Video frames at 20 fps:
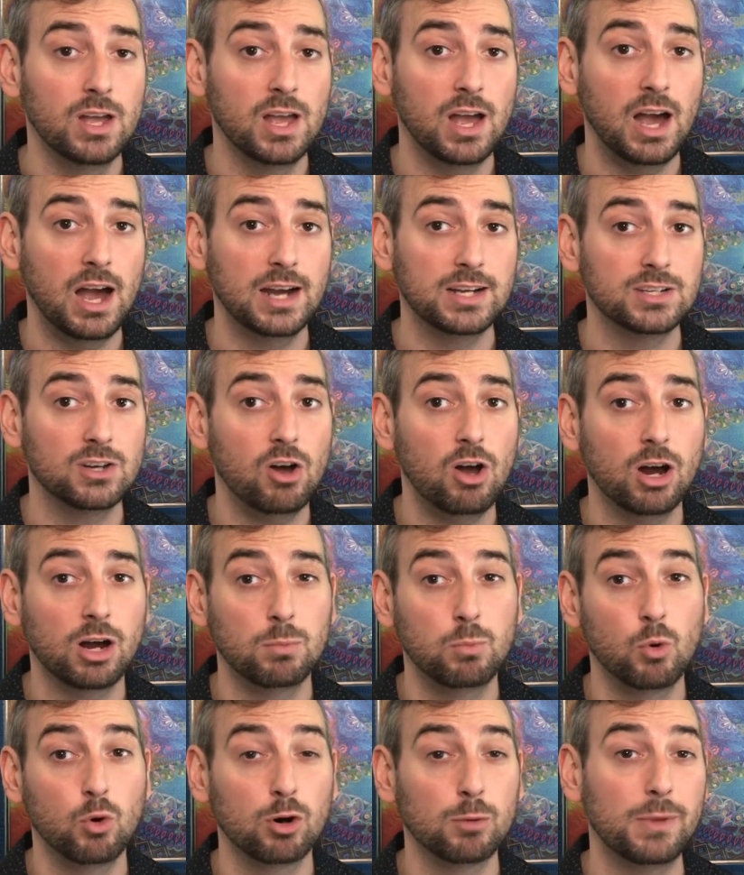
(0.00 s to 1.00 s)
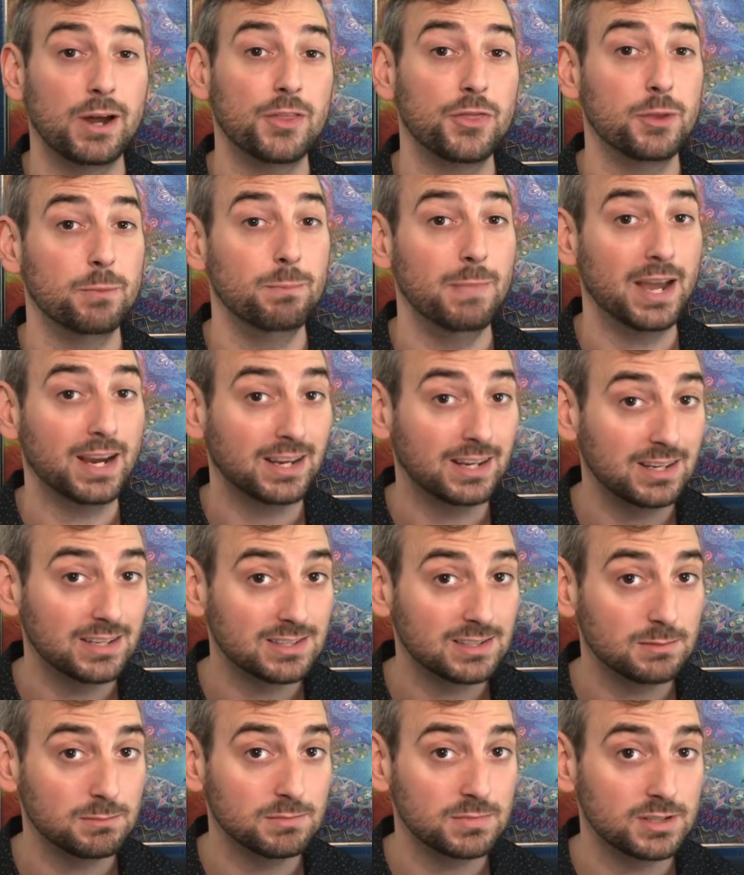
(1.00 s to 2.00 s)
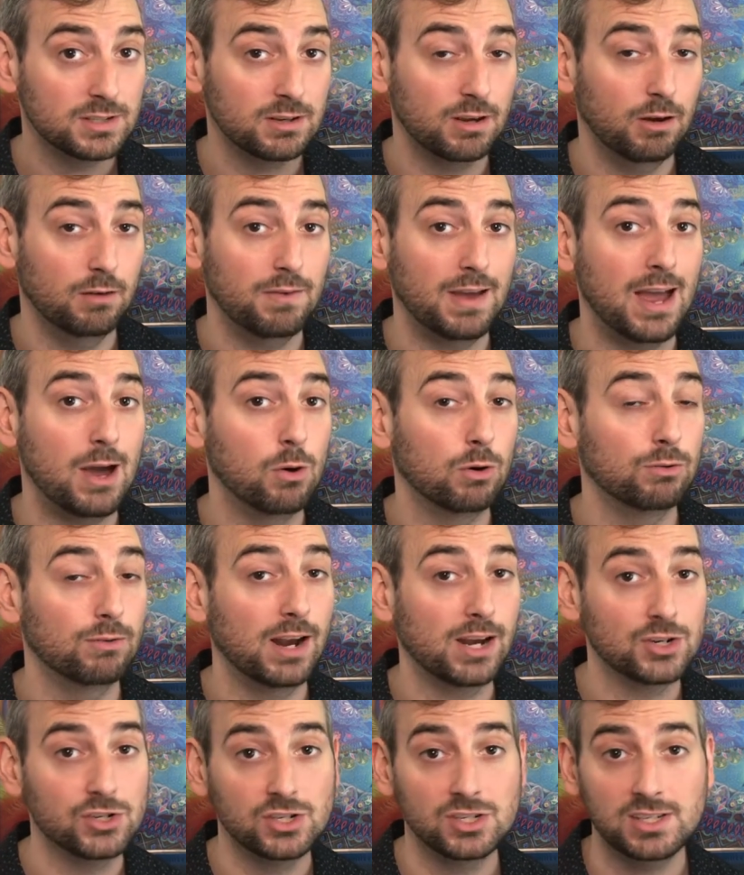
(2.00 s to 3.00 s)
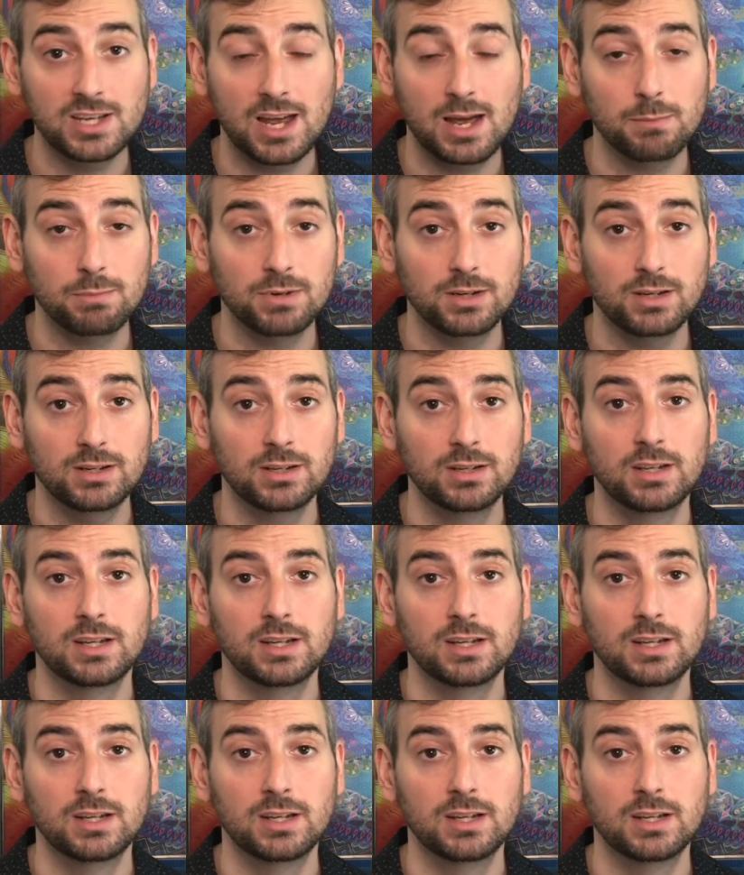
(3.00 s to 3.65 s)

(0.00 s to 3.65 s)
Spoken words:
I talk more about the mechanisms of how erections happen